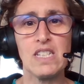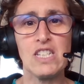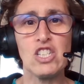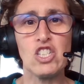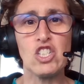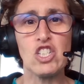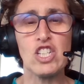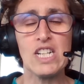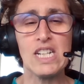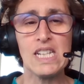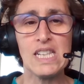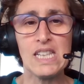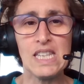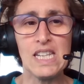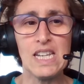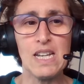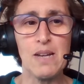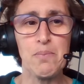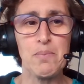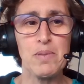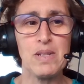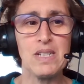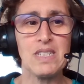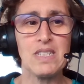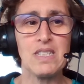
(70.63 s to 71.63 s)

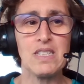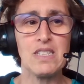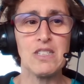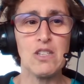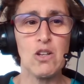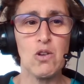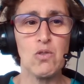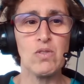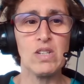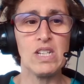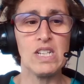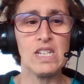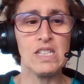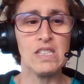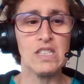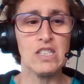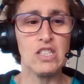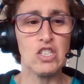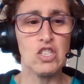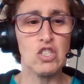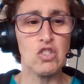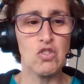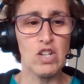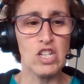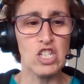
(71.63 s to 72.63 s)
clip is its own
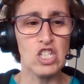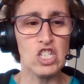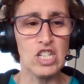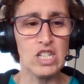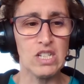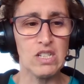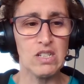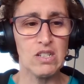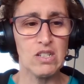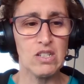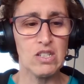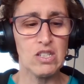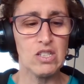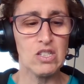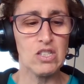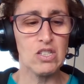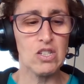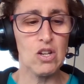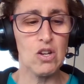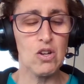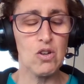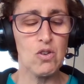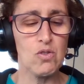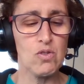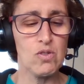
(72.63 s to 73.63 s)
illustration.
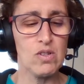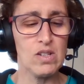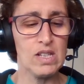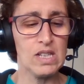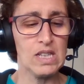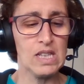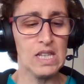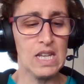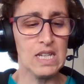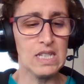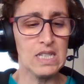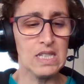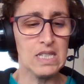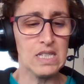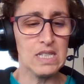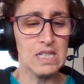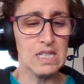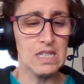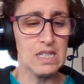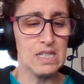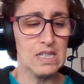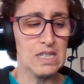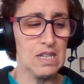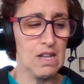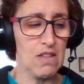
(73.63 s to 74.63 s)
So
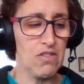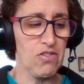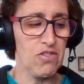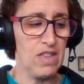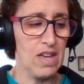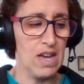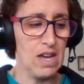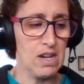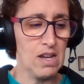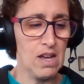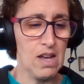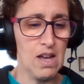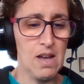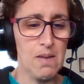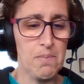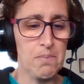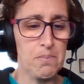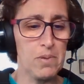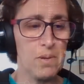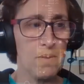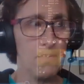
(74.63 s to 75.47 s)
let's set that up